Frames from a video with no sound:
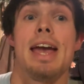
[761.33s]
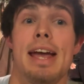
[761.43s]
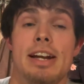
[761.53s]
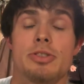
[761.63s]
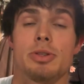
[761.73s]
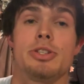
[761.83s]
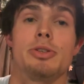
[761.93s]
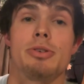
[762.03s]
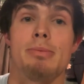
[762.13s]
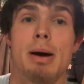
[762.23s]
And I just want
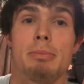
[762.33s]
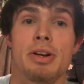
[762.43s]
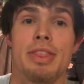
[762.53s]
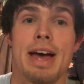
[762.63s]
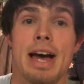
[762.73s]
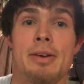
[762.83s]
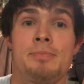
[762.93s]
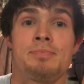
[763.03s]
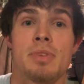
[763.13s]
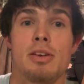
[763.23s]
you to remember that
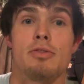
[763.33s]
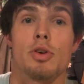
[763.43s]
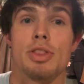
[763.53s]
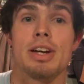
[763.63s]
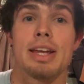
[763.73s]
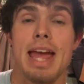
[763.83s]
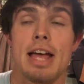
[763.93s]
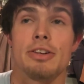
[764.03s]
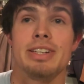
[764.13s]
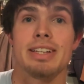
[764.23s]
for the
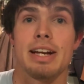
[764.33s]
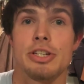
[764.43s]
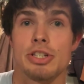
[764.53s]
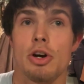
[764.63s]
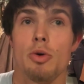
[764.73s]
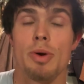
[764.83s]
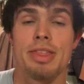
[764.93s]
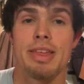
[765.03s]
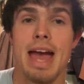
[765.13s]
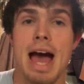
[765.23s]
calories that I show
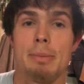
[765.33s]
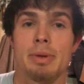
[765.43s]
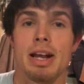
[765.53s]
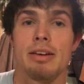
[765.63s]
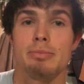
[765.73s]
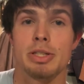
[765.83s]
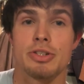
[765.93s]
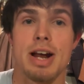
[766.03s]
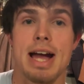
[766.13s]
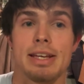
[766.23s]
with the app that I've been
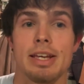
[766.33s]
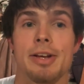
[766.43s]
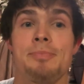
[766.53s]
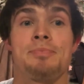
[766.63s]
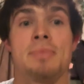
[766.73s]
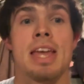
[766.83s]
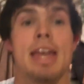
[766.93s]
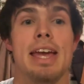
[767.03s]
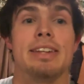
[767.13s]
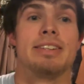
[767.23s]
tracking,
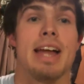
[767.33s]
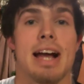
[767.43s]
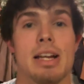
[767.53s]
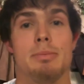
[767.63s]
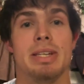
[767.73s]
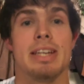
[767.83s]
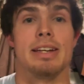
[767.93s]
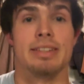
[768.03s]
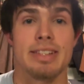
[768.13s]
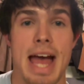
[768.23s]
it's not going to be
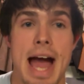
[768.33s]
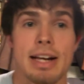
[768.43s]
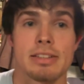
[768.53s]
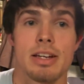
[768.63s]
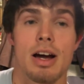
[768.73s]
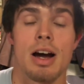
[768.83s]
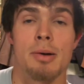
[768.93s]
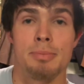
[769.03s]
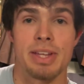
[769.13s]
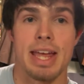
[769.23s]
exact.
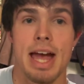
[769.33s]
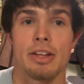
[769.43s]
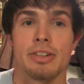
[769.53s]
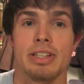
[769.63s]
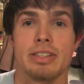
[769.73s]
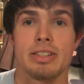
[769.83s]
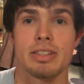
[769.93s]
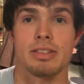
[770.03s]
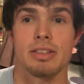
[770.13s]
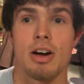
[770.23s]
The
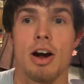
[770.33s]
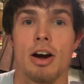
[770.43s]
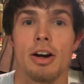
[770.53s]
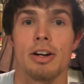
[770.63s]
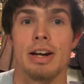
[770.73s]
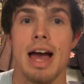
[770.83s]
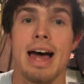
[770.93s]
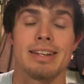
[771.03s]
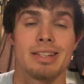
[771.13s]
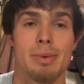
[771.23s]
calories are
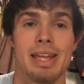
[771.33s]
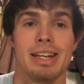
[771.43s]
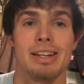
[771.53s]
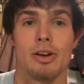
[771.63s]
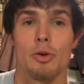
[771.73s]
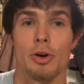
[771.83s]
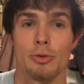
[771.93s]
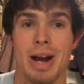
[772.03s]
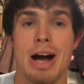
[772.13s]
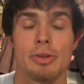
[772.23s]
estimated or
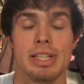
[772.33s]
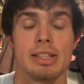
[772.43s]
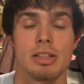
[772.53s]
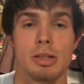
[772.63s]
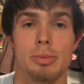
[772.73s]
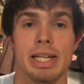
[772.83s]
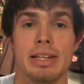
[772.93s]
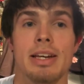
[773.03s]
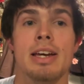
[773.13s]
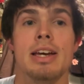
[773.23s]
rounded a little
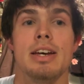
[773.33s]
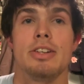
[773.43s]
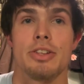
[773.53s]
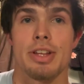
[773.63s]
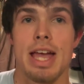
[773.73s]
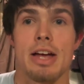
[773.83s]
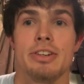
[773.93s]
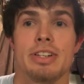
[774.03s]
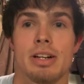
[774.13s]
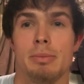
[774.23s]
bit. So the
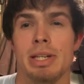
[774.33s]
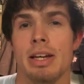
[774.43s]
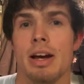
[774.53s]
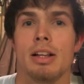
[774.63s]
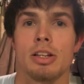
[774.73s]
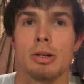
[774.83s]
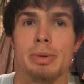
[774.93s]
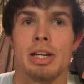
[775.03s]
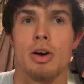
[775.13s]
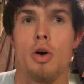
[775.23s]
calories are going to be a little
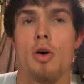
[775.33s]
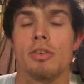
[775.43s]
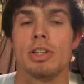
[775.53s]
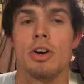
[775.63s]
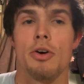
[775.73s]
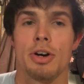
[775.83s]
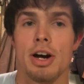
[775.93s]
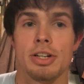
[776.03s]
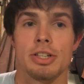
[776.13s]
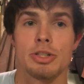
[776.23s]
bit over or
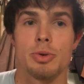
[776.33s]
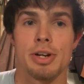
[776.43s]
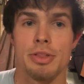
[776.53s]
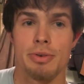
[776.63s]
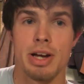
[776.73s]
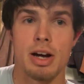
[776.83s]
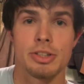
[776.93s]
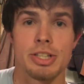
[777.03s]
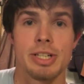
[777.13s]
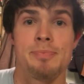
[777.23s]
under
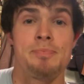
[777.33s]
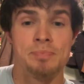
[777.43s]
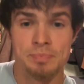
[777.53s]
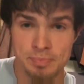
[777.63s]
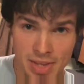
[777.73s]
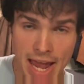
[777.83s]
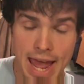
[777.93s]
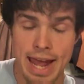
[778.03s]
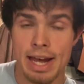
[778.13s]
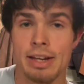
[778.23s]
2,300.
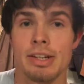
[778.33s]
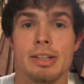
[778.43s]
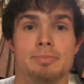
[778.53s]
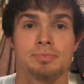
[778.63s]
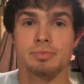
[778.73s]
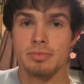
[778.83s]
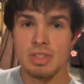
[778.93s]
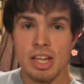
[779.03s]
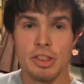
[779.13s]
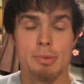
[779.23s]
And
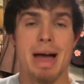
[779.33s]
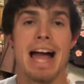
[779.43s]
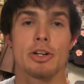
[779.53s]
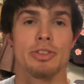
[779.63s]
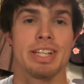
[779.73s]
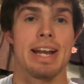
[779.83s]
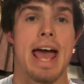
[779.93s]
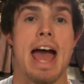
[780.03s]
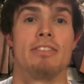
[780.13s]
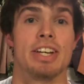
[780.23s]
the macros that I
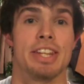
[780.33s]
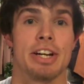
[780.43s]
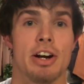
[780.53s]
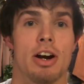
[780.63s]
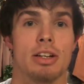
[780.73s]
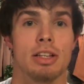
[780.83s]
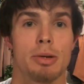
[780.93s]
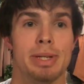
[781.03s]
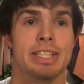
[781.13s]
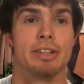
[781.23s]
have on there are a
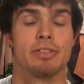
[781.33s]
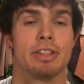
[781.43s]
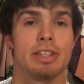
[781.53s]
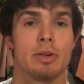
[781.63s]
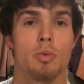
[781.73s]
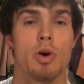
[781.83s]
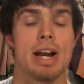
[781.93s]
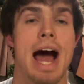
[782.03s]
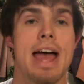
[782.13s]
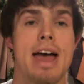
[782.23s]
little bit different than
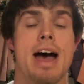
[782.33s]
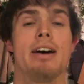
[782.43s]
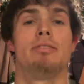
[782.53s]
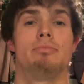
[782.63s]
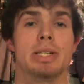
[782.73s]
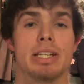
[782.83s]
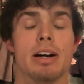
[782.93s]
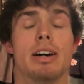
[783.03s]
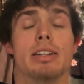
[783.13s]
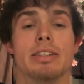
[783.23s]
what I have,
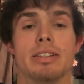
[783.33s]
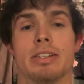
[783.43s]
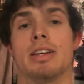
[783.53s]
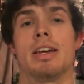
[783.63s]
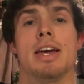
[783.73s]
because